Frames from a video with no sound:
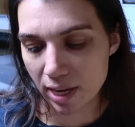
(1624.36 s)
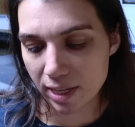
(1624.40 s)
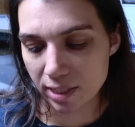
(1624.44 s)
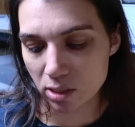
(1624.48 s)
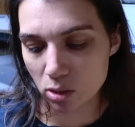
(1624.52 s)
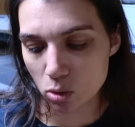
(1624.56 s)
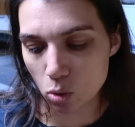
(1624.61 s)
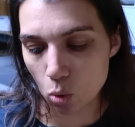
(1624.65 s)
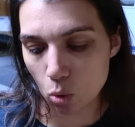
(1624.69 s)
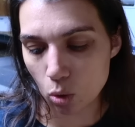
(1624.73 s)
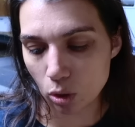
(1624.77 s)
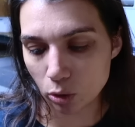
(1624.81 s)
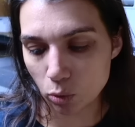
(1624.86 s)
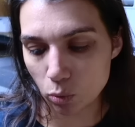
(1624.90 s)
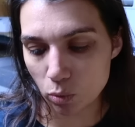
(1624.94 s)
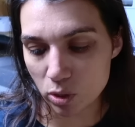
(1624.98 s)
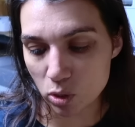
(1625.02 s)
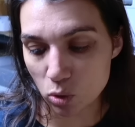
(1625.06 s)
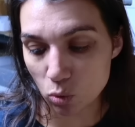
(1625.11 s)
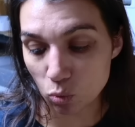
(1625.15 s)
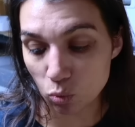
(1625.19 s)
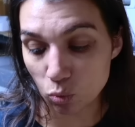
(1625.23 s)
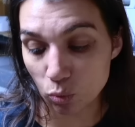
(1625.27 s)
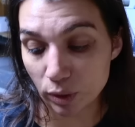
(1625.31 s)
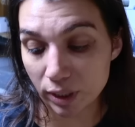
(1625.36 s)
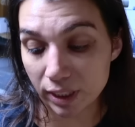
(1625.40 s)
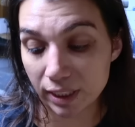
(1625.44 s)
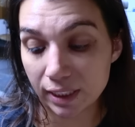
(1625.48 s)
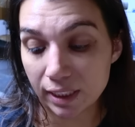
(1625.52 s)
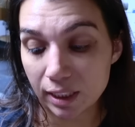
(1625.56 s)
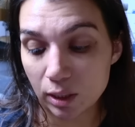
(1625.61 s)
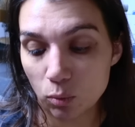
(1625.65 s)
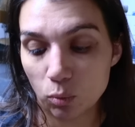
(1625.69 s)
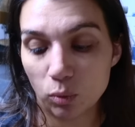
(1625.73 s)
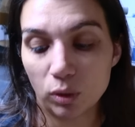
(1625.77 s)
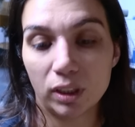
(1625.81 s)
I sold was a
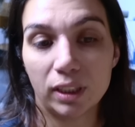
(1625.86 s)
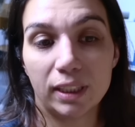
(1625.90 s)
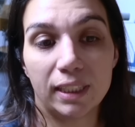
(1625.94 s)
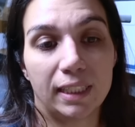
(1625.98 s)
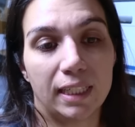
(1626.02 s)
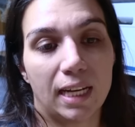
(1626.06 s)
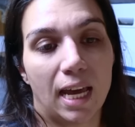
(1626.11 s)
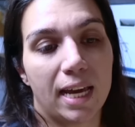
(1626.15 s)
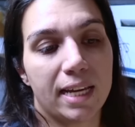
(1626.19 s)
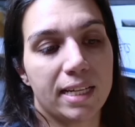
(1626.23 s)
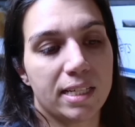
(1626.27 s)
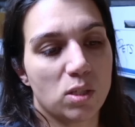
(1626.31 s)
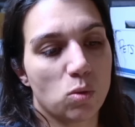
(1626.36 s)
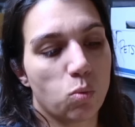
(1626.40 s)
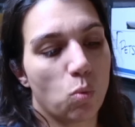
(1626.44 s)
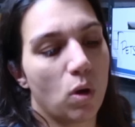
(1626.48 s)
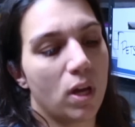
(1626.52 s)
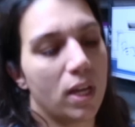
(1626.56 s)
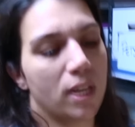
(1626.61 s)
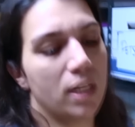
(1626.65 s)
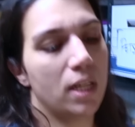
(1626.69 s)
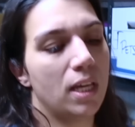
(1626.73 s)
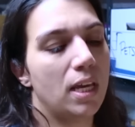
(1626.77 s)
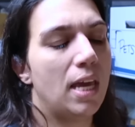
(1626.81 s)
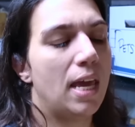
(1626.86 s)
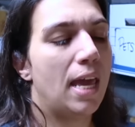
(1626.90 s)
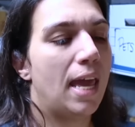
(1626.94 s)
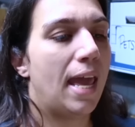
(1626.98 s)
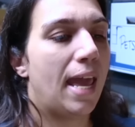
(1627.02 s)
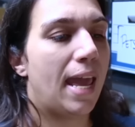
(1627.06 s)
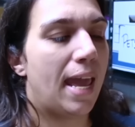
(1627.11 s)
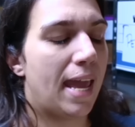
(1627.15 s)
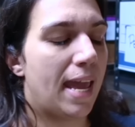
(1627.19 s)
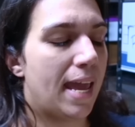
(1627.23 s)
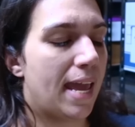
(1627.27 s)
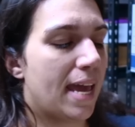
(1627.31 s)
really, really nice one
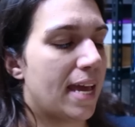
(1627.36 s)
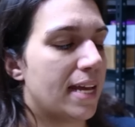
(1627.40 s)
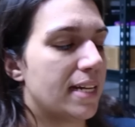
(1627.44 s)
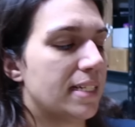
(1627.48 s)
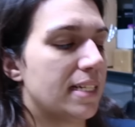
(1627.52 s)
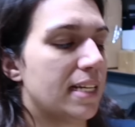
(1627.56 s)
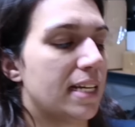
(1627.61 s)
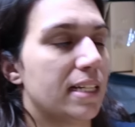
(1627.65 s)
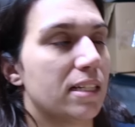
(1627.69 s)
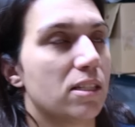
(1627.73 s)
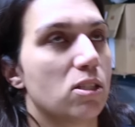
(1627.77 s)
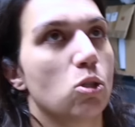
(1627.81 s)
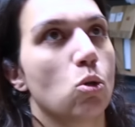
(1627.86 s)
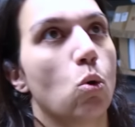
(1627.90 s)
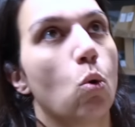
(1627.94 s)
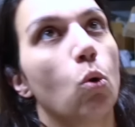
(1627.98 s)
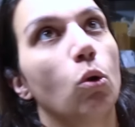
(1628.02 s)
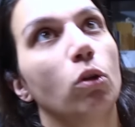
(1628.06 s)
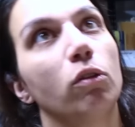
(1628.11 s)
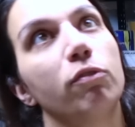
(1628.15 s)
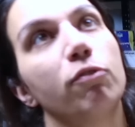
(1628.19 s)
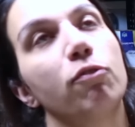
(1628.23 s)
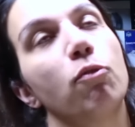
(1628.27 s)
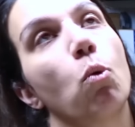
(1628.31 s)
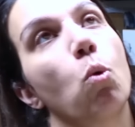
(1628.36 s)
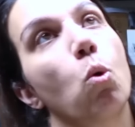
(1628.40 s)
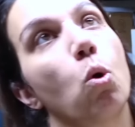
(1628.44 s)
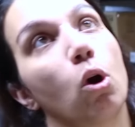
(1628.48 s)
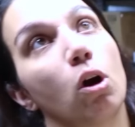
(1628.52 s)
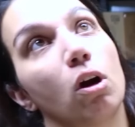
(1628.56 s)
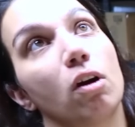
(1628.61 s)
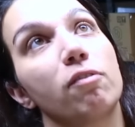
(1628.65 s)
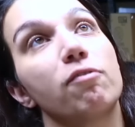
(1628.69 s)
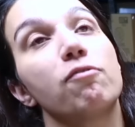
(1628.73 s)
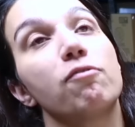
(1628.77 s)
and it sold for